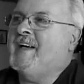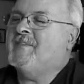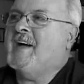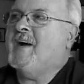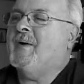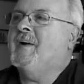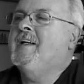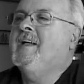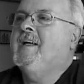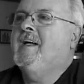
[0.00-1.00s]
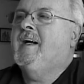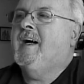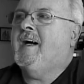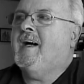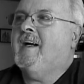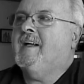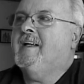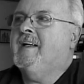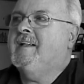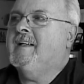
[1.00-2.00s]
that half hour.
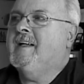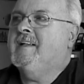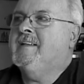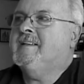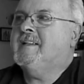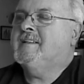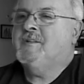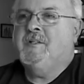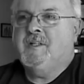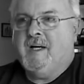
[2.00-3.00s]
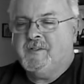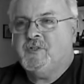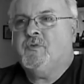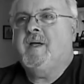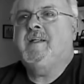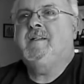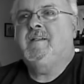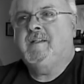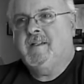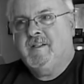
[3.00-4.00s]
Uh, and, and, he said, you know, you got the
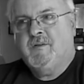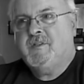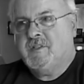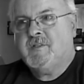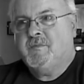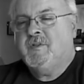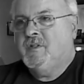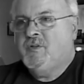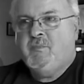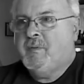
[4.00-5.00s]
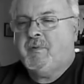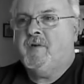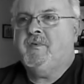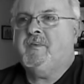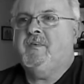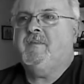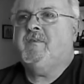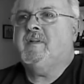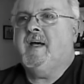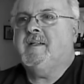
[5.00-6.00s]
train, and he, he says, you'd be perfect
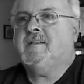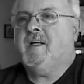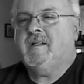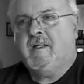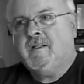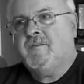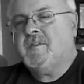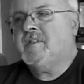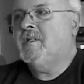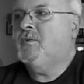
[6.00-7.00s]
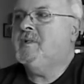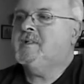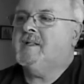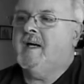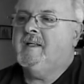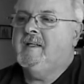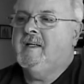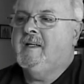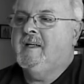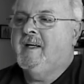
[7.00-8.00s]
fit for that. He said, I'd, I'd, love to see you go into that.
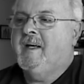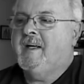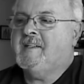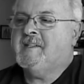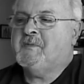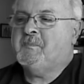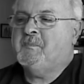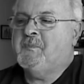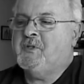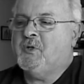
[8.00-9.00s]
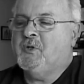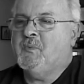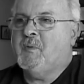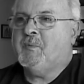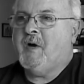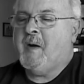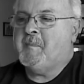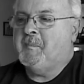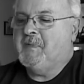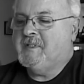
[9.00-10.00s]
And I says, there's only one
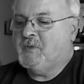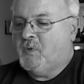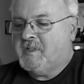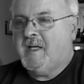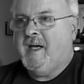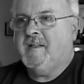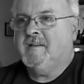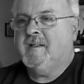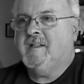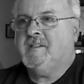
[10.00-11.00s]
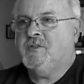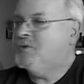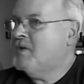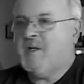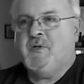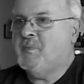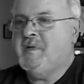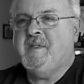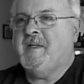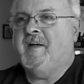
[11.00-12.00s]
problem. He says, what's that? I says, you're not going
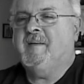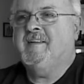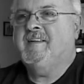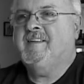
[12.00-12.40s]
to be there.